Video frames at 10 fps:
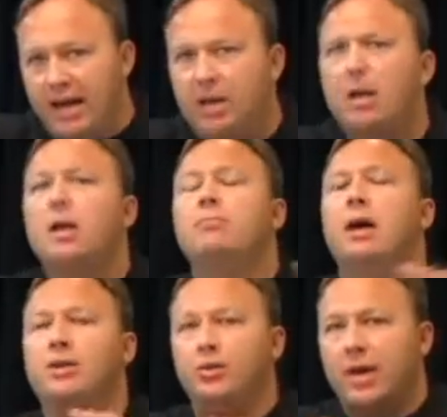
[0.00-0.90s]
it,
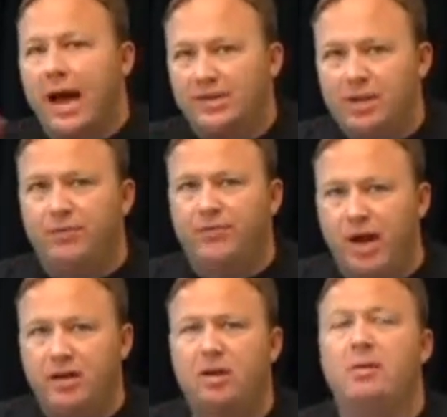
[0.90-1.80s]
but you guys
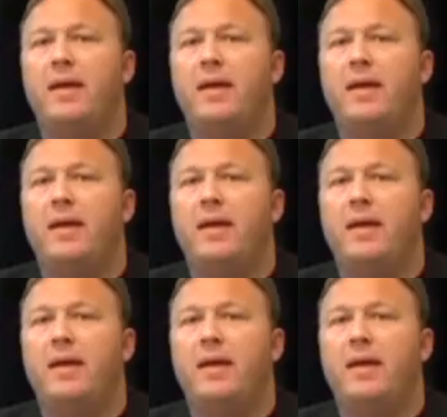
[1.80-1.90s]
confronted them,